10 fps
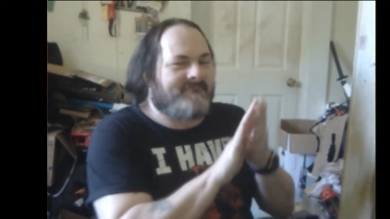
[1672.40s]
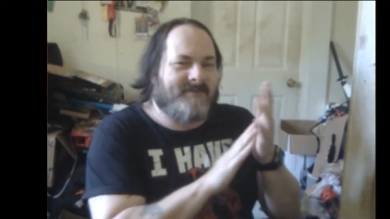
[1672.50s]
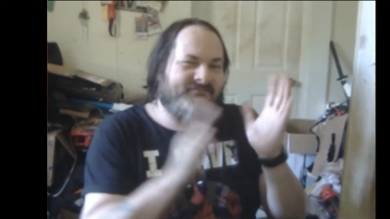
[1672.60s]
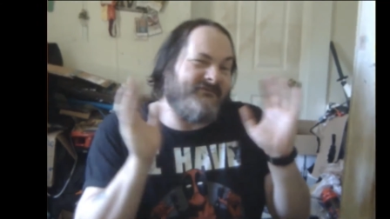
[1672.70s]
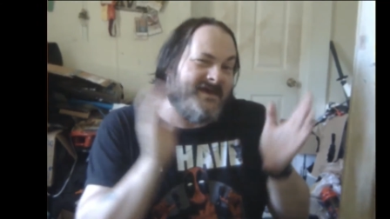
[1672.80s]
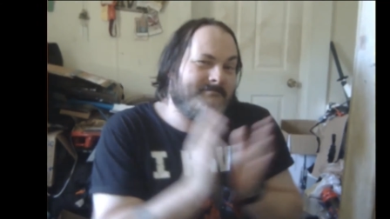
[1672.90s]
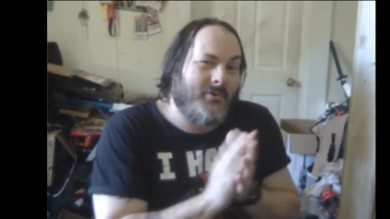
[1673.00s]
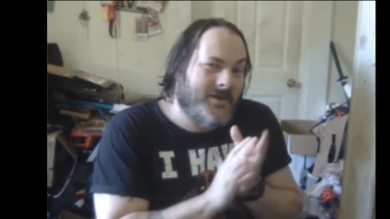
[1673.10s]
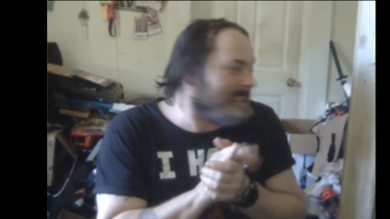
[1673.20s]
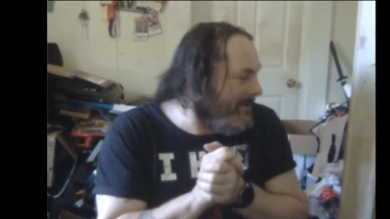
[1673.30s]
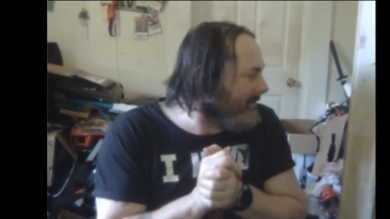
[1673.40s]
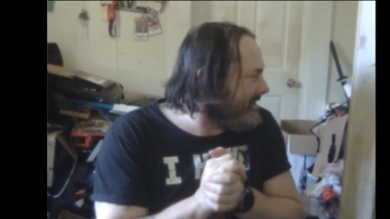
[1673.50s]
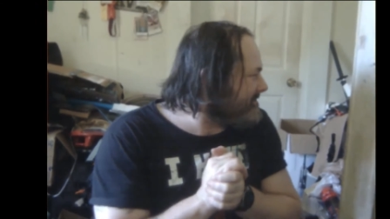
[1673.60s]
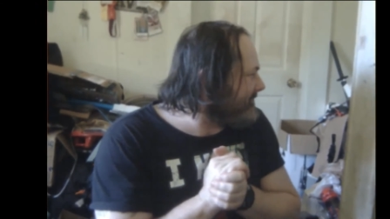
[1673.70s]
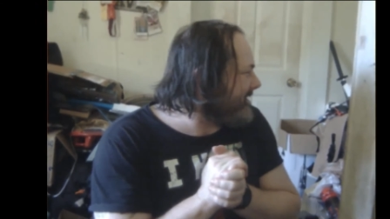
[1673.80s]
my fanboy
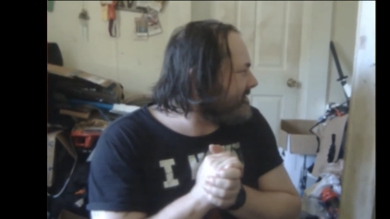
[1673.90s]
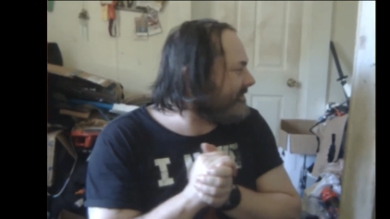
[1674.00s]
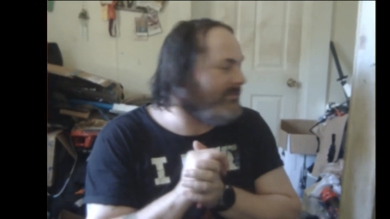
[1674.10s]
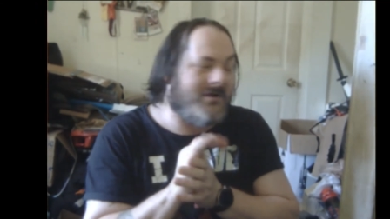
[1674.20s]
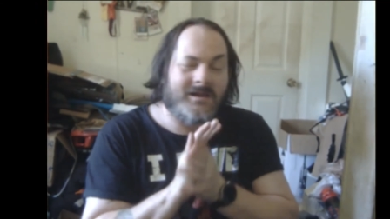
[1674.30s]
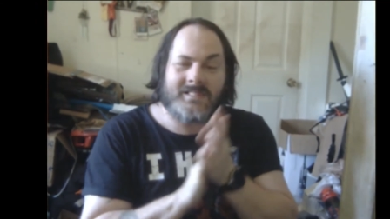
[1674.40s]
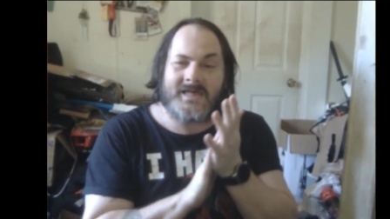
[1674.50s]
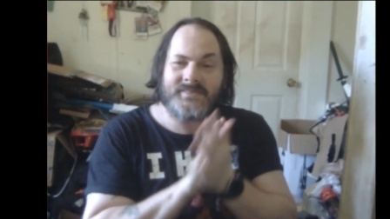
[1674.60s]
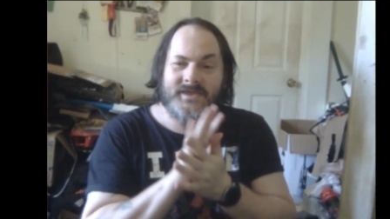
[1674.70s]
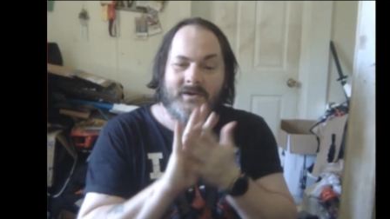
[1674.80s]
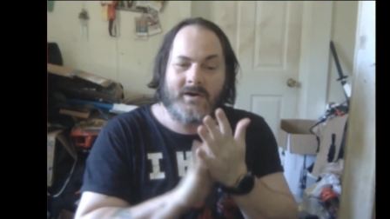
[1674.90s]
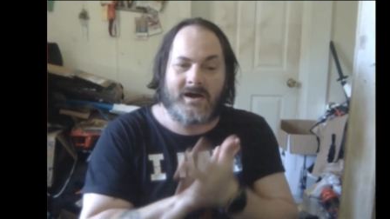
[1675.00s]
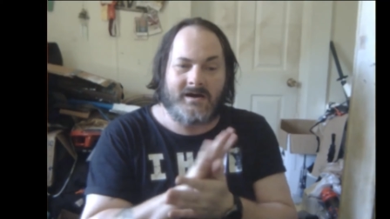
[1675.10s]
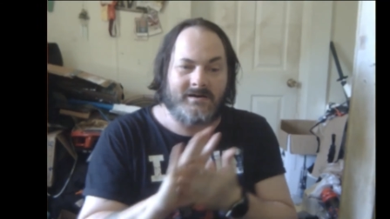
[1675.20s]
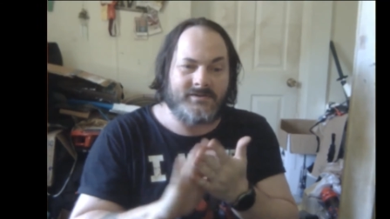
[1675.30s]
moment, but just wanted to let
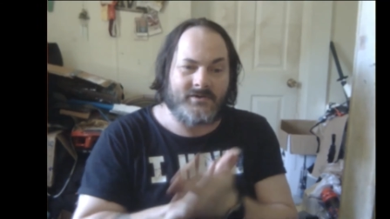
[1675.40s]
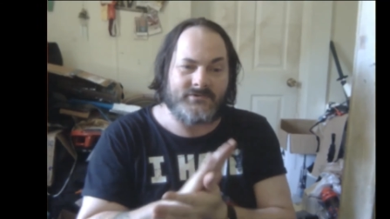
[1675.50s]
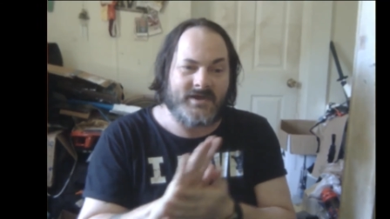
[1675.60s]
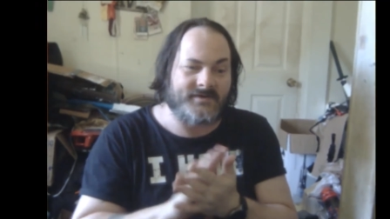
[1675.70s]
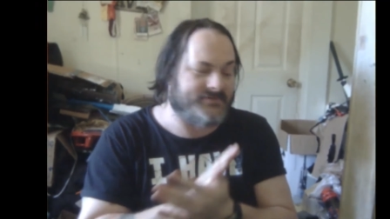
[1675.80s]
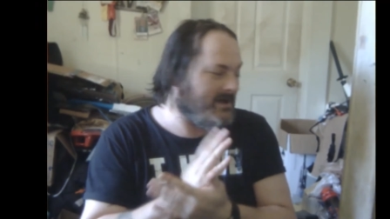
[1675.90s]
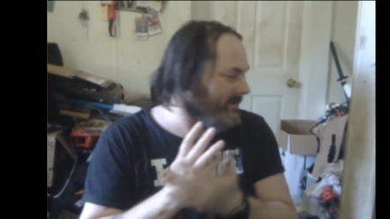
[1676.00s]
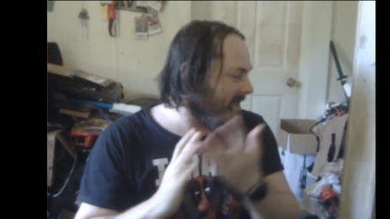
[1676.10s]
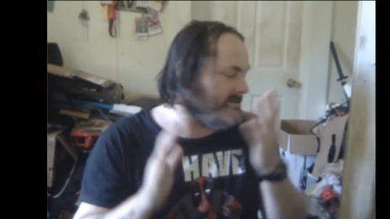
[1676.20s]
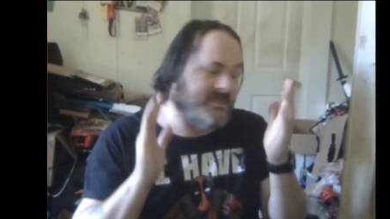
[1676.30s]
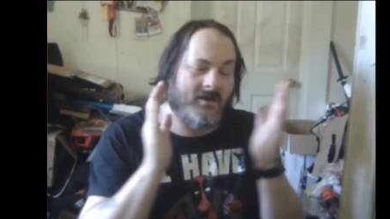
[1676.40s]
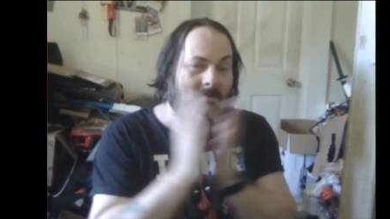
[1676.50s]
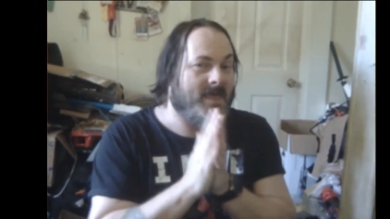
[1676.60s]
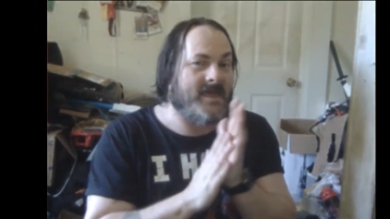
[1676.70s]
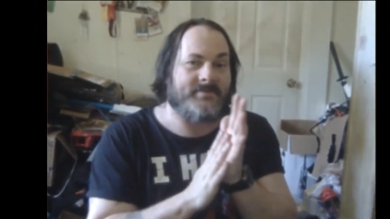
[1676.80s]
you guys know that
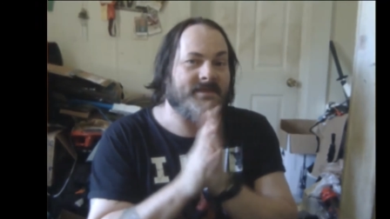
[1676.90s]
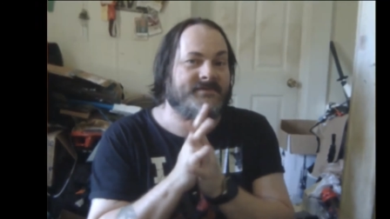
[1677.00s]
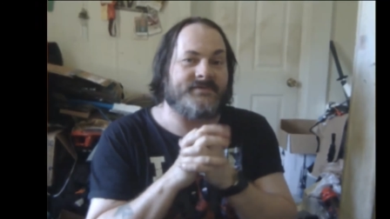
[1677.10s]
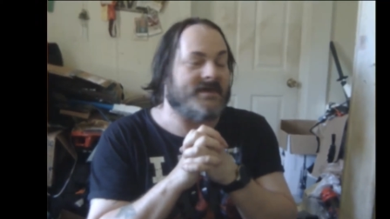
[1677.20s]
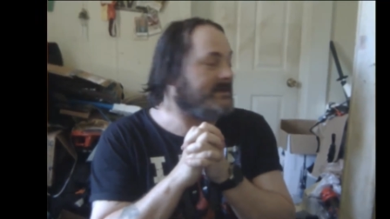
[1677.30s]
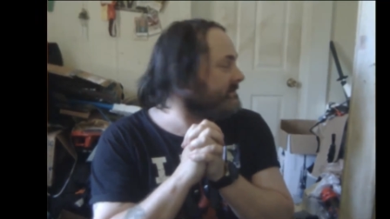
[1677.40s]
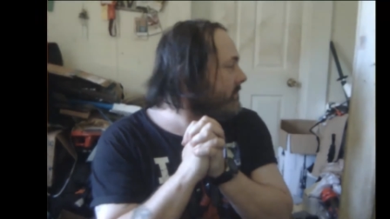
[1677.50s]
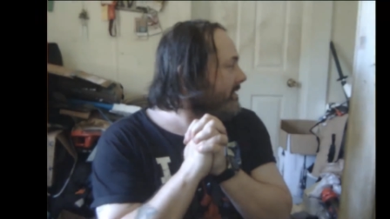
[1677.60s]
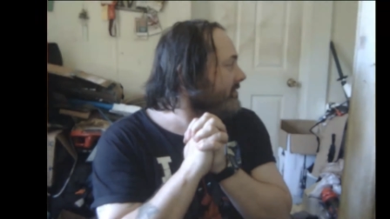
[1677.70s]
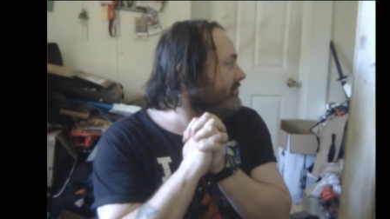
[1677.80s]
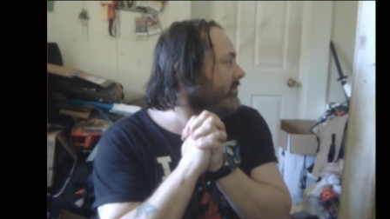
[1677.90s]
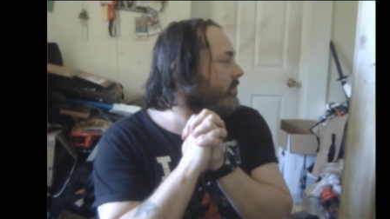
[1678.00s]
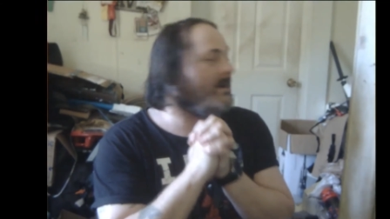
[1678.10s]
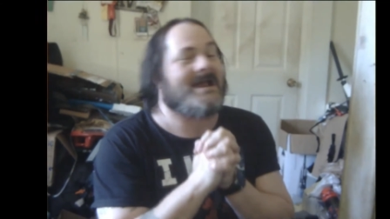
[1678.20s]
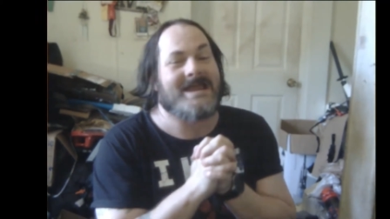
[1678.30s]
hey, these things were
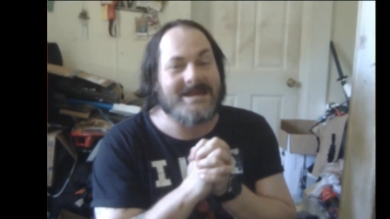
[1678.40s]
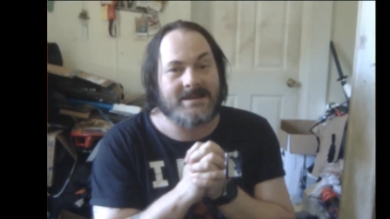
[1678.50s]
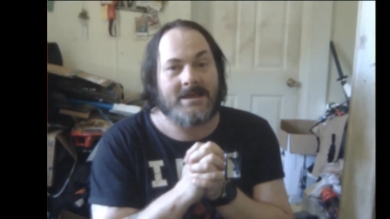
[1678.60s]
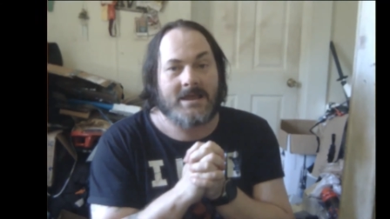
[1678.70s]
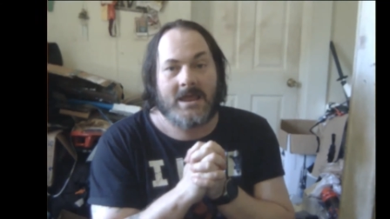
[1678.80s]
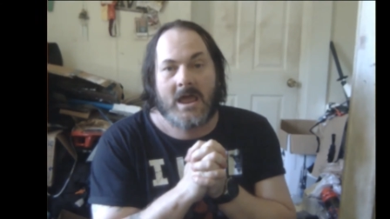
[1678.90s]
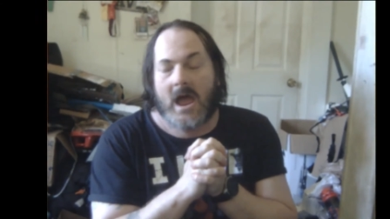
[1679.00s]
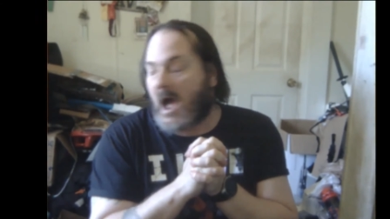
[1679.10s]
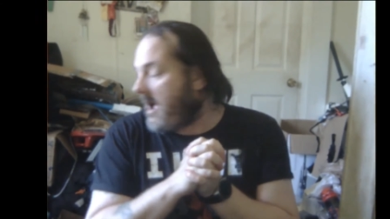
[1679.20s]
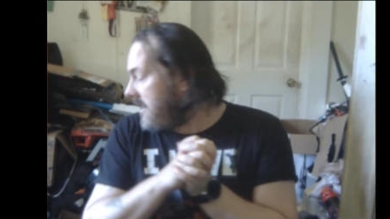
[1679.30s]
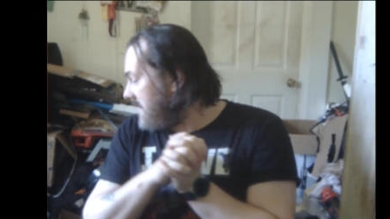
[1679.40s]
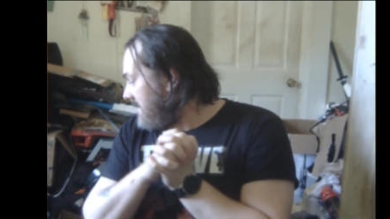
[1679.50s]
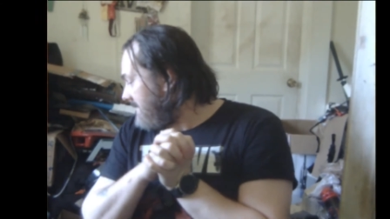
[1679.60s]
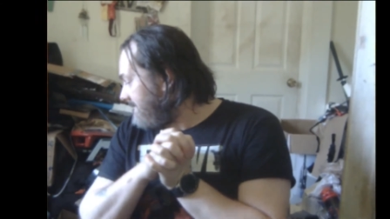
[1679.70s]
great. Uh,